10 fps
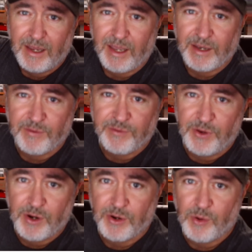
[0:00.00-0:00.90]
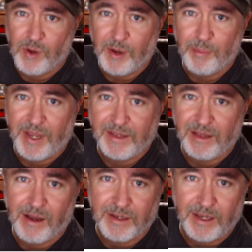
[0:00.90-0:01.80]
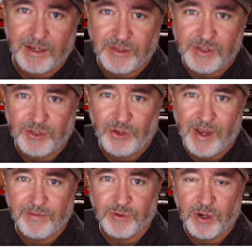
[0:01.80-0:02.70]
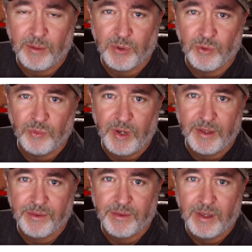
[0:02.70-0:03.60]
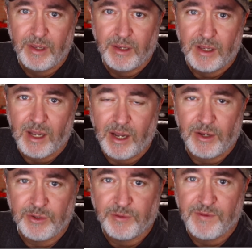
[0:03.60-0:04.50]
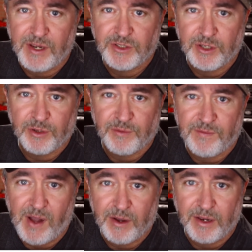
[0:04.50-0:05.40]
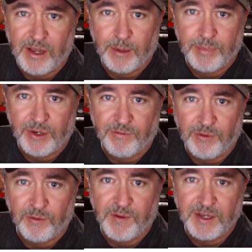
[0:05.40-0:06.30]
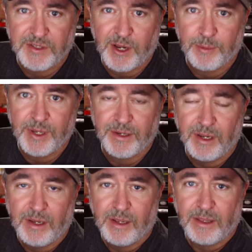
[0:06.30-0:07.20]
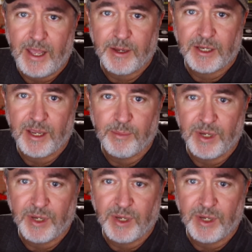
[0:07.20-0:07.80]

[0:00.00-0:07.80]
And if you don't know what a pin lock is and you have trouble with your face shield fogging up in a full face helmet, that can